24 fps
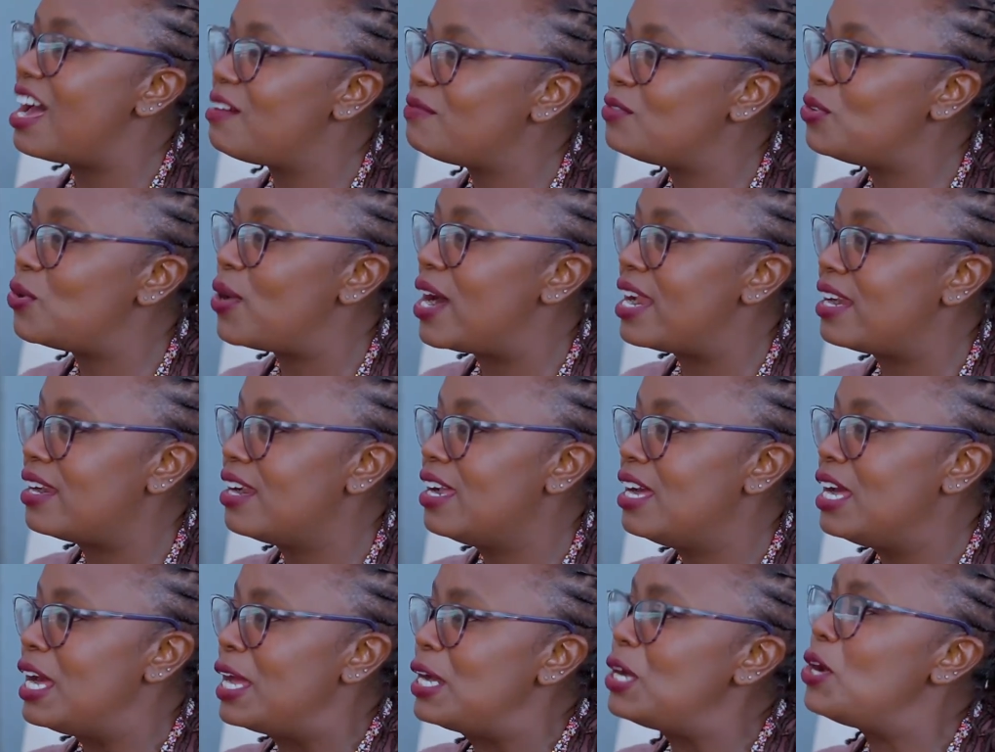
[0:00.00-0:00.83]
loved
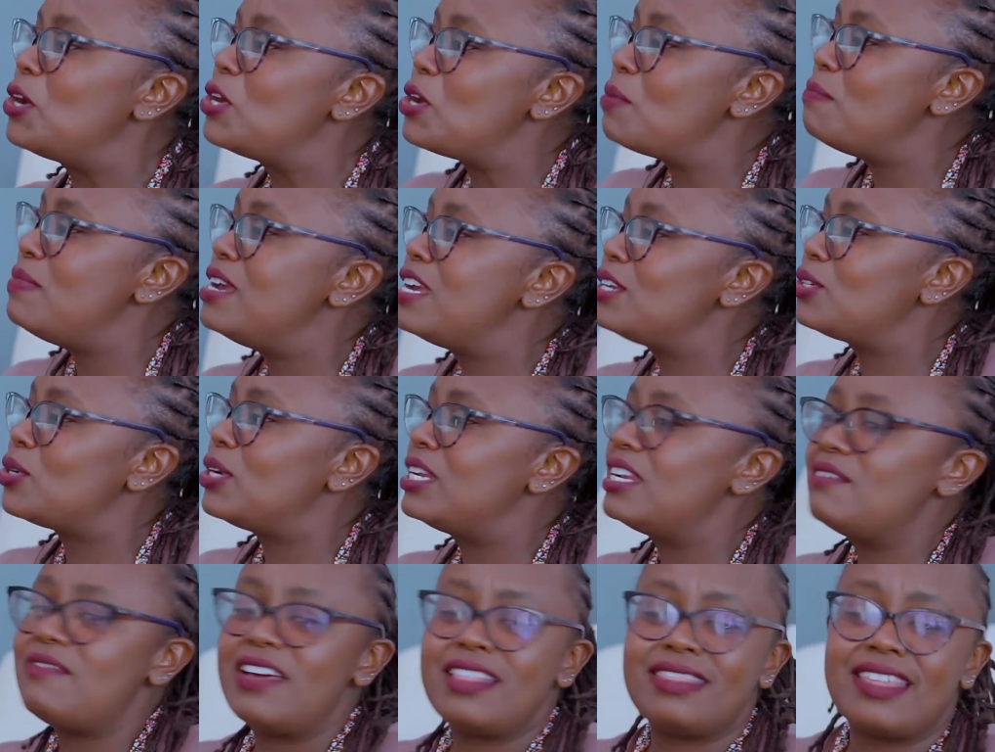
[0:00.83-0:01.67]
one. Now you're being
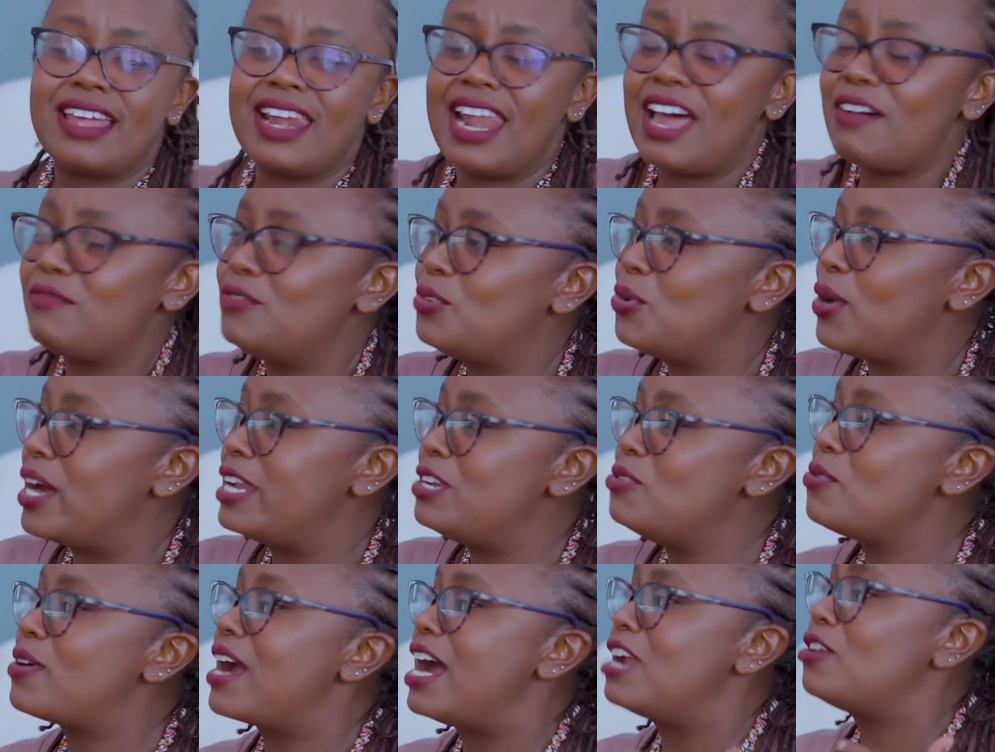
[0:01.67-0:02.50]
told even the loved
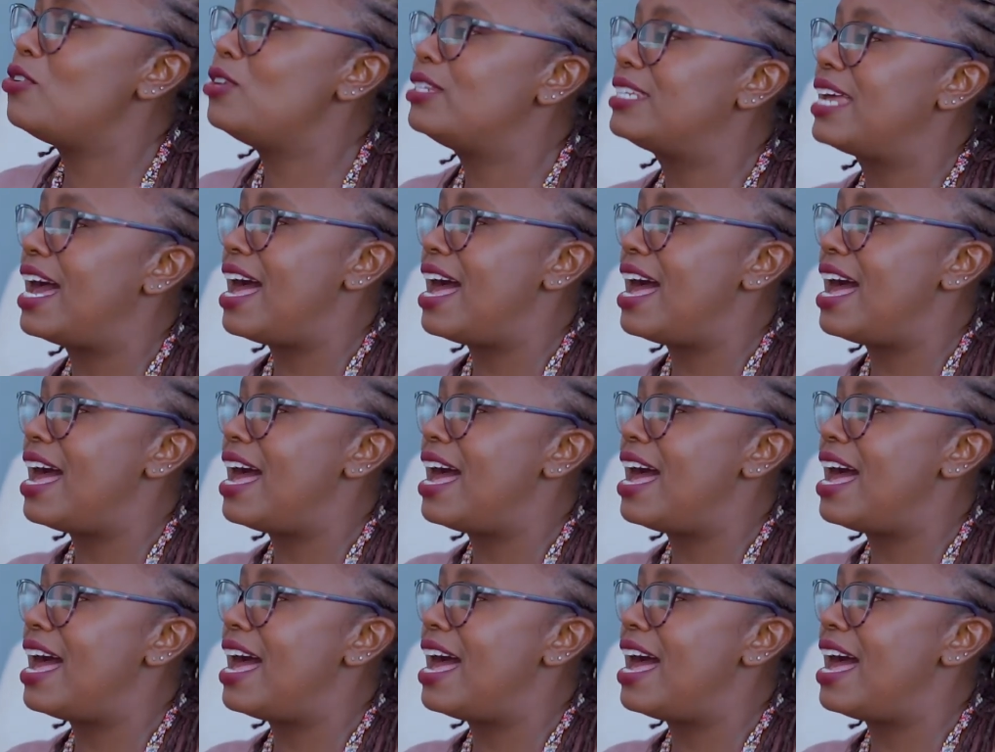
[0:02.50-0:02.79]
one, you cannot